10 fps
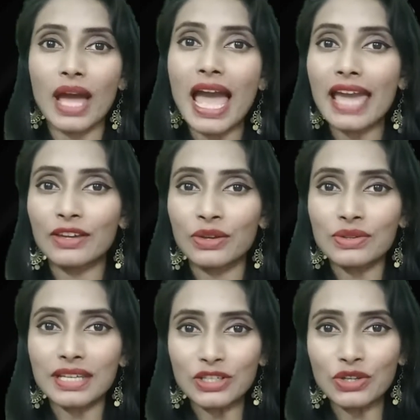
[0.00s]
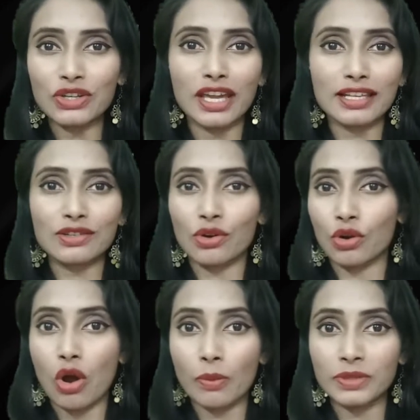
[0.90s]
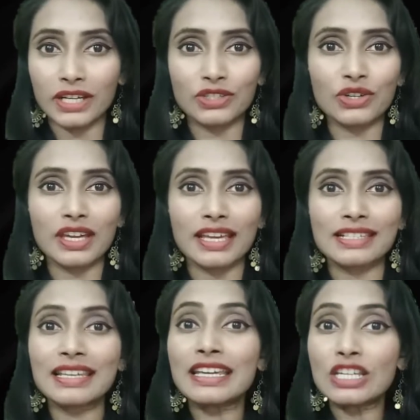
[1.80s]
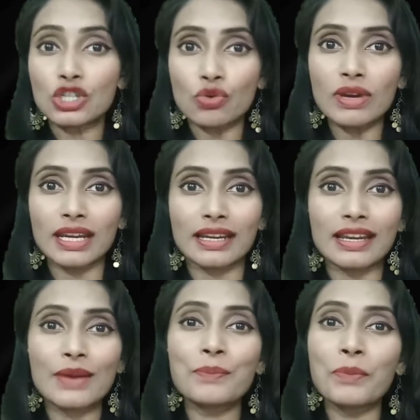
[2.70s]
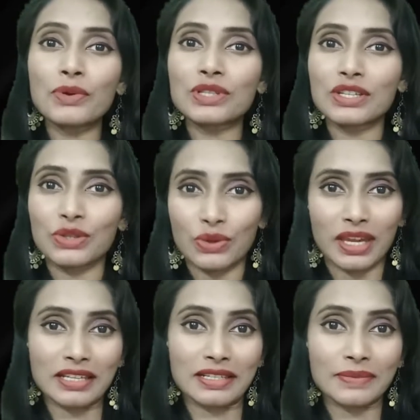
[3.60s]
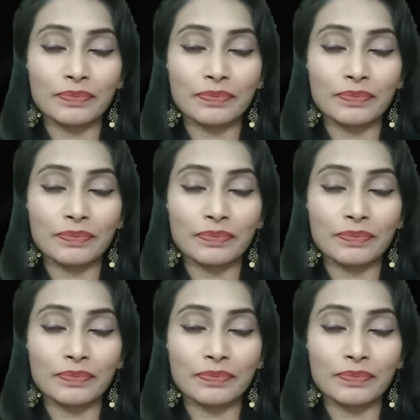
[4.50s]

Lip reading: Accusative case or objective case. 3. Possessive case.